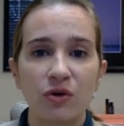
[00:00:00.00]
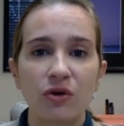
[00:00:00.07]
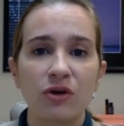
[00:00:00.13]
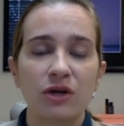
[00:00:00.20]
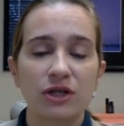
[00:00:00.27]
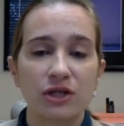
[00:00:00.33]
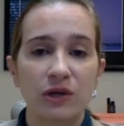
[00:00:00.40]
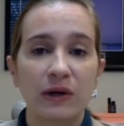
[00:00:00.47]

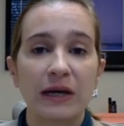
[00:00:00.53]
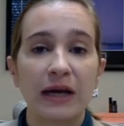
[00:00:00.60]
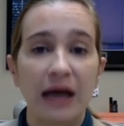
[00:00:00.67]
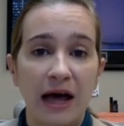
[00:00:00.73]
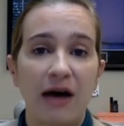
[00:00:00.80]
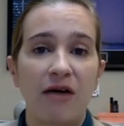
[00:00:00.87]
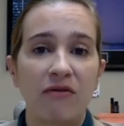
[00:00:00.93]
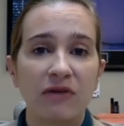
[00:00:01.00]
Google is going to
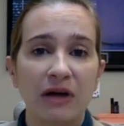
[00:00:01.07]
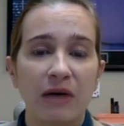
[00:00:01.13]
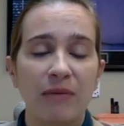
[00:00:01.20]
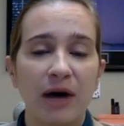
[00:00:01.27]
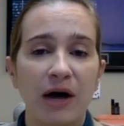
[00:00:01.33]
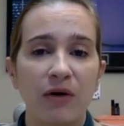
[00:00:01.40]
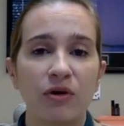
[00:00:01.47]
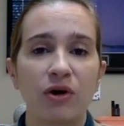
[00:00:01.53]
have
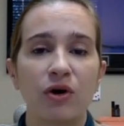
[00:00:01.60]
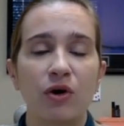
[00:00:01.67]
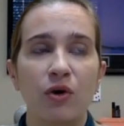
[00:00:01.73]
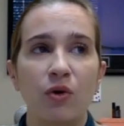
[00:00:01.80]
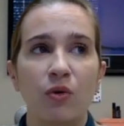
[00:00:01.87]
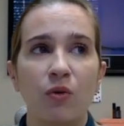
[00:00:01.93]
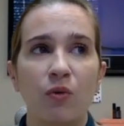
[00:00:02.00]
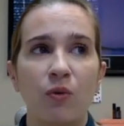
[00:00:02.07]
about
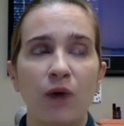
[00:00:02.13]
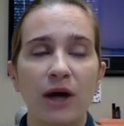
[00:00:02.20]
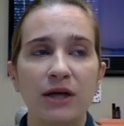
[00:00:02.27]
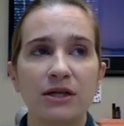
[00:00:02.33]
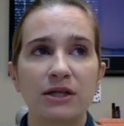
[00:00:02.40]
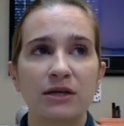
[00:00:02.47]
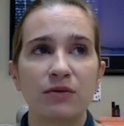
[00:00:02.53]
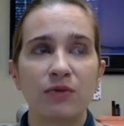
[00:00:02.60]

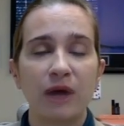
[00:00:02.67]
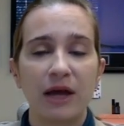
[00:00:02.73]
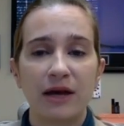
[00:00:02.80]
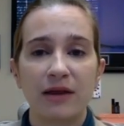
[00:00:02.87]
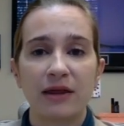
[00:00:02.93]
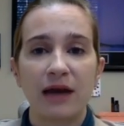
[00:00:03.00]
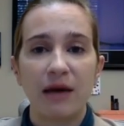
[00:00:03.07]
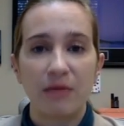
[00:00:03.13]
what to
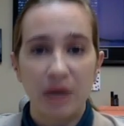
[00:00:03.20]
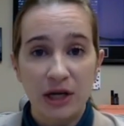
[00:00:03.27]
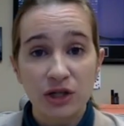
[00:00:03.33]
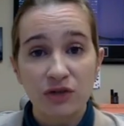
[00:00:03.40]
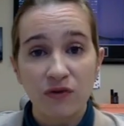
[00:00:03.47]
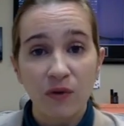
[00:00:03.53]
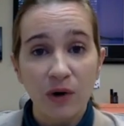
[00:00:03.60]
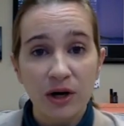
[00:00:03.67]
rank that
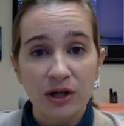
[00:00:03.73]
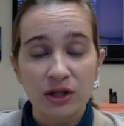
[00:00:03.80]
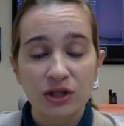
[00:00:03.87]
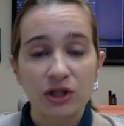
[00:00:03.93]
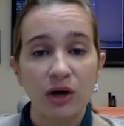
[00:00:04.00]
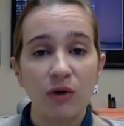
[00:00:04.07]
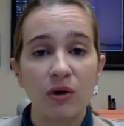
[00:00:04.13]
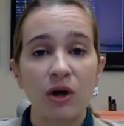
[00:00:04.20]
page for.
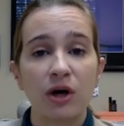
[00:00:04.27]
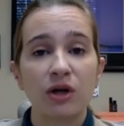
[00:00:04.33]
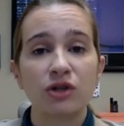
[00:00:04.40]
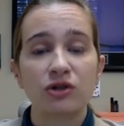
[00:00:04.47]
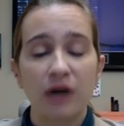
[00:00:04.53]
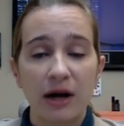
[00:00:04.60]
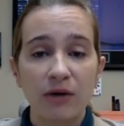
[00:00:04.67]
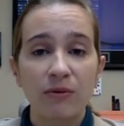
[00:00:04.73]
So
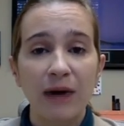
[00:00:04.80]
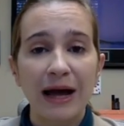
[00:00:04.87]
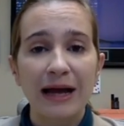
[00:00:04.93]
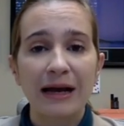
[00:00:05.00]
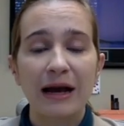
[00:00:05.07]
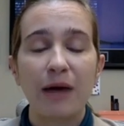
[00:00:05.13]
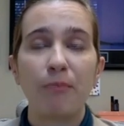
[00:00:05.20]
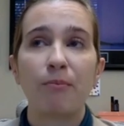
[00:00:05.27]
try to
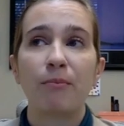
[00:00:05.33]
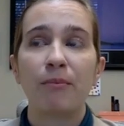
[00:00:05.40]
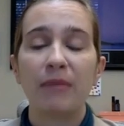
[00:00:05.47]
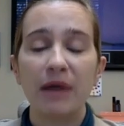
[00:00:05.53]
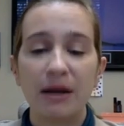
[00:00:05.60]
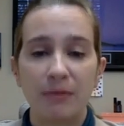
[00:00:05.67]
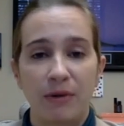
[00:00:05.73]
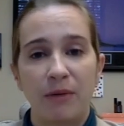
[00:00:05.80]
write
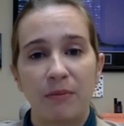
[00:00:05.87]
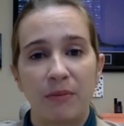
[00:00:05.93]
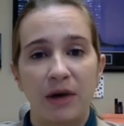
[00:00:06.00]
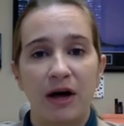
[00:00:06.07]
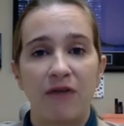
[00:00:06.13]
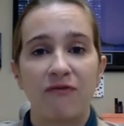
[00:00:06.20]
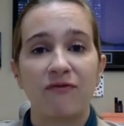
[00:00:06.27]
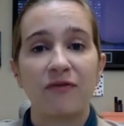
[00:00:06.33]
minimum
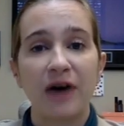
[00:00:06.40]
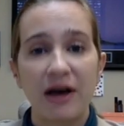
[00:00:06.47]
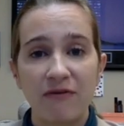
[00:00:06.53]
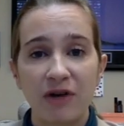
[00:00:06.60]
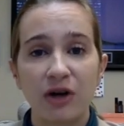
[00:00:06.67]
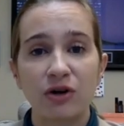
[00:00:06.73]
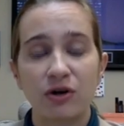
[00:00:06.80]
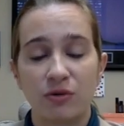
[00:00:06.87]
of
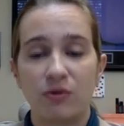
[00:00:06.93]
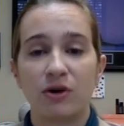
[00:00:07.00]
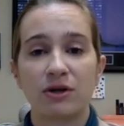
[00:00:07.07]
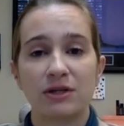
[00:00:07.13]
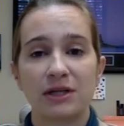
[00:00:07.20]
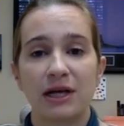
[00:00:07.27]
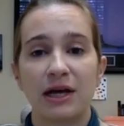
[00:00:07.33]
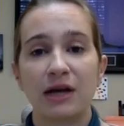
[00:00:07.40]
500
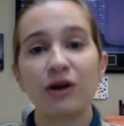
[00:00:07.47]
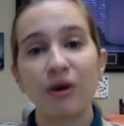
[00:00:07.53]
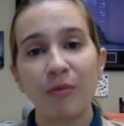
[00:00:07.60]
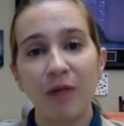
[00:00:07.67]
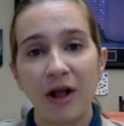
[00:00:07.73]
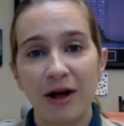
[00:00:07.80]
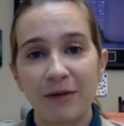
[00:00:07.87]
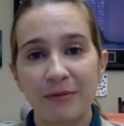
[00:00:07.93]
words in your
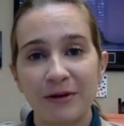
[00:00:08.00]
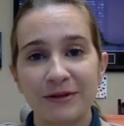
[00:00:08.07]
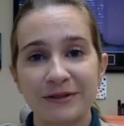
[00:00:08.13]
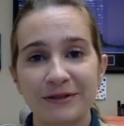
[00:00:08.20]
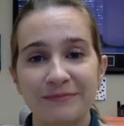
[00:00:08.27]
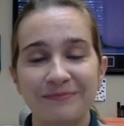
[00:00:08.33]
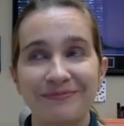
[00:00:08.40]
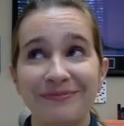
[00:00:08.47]
blog
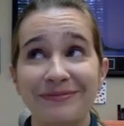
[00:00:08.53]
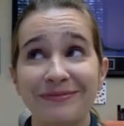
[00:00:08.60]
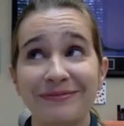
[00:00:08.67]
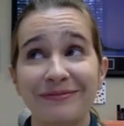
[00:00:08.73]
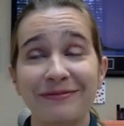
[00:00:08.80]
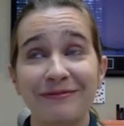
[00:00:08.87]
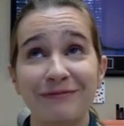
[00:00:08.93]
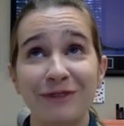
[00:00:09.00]
post.
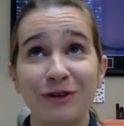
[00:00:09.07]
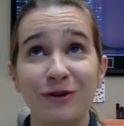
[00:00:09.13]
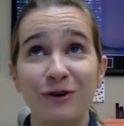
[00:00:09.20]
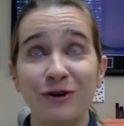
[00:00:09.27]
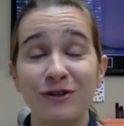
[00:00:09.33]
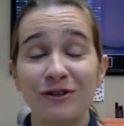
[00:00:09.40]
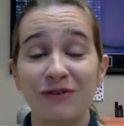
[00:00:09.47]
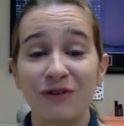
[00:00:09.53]

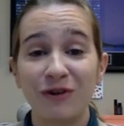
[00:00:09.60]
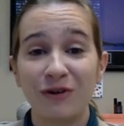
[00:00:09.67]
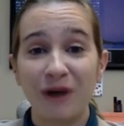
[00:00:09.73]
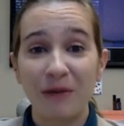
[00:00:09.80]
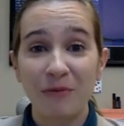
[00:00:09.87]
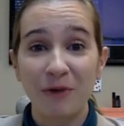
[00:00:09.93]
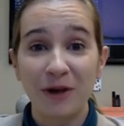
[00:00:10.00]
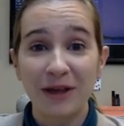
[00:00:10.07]
Kudos if you can
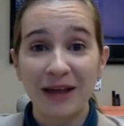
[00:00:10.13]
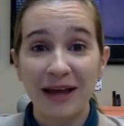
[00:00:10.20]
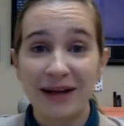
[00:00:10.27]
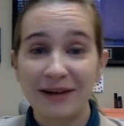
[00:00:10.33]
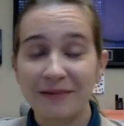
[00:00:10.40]
write more than